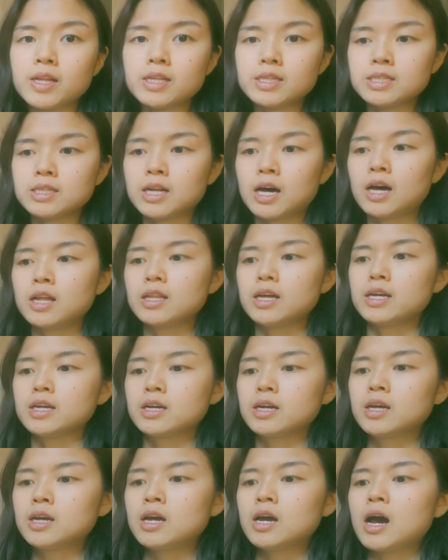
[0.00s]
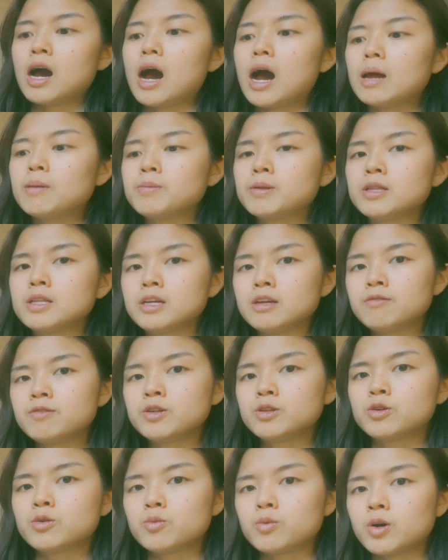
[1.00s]
It's not like, I believe
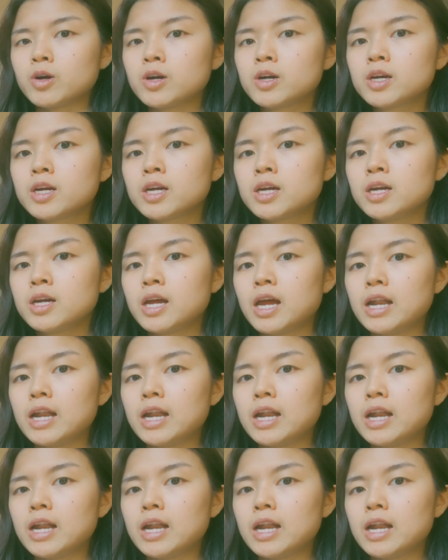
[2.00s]
in your work